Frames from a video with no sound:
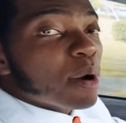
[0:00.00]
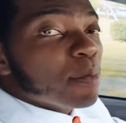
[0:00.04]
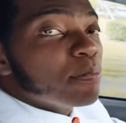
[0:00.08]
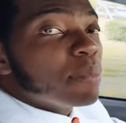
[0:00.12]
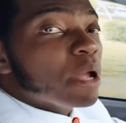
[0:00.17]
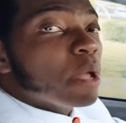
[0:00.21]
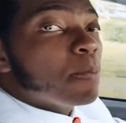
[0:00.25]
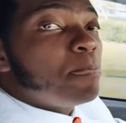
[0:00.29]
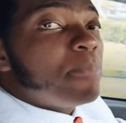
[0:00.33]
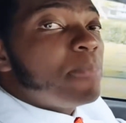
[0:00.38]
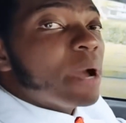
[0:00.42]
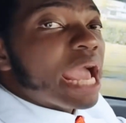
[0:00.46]

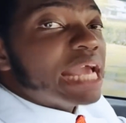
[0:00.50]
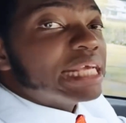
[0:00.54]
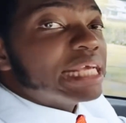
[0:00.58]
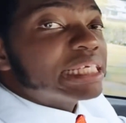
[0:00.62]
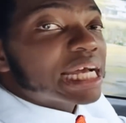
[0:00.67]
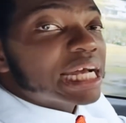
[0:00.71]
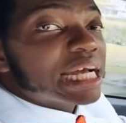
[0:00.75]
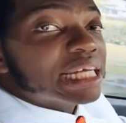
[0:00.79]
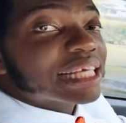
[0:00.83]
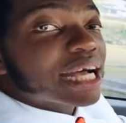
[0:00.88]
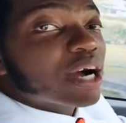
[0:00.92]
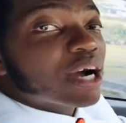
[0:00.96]
be
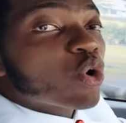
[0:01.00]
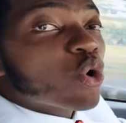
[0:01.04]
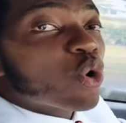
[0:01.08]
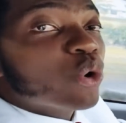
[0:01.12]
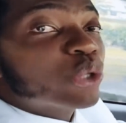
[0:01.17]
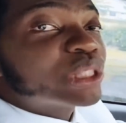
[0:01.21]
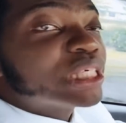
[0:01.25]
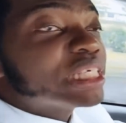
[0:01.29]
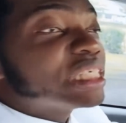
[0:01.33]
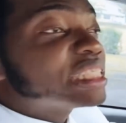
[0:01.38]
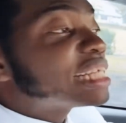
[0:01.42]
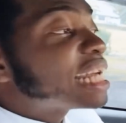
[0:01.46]
patient and
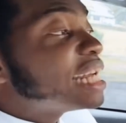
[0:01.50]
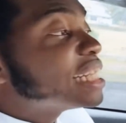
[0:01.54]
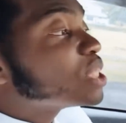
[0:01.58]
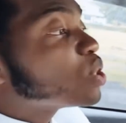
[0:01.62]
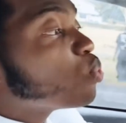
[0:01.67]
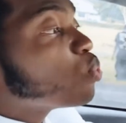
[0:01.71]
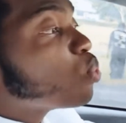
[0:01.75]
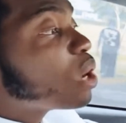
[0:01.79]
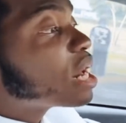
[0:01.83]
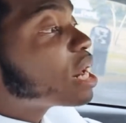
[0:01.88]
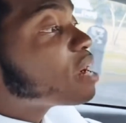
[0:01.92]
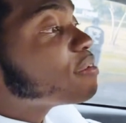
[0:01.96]
consistent
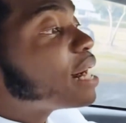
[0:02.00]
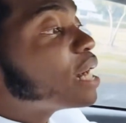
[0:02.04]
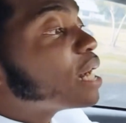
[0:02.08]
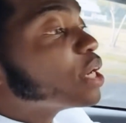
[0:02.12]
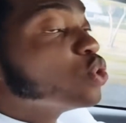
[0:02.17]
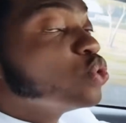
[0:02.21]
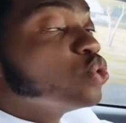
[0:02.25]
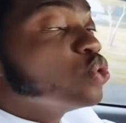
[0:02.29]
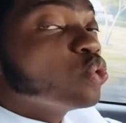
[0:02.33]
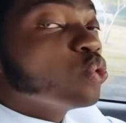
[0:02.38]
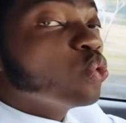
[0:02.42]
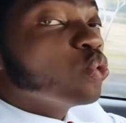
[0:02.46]
in whatever
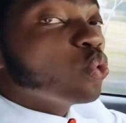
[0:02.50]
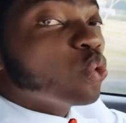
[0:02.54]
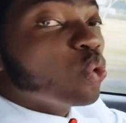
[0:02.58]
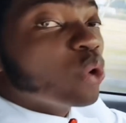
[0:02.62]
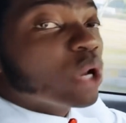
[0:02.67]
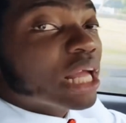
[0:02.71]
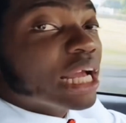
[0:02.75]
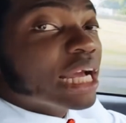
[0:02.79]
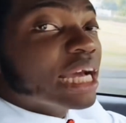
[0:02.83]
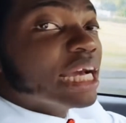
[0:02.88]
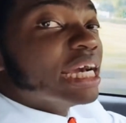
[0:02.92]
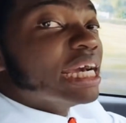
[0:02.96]
you
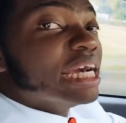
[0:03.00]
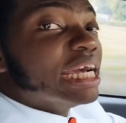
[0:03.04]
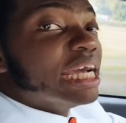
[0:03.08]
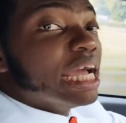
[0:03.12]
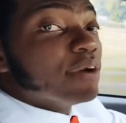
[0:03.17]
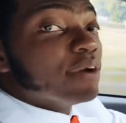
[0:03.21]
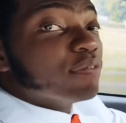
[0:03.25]
do.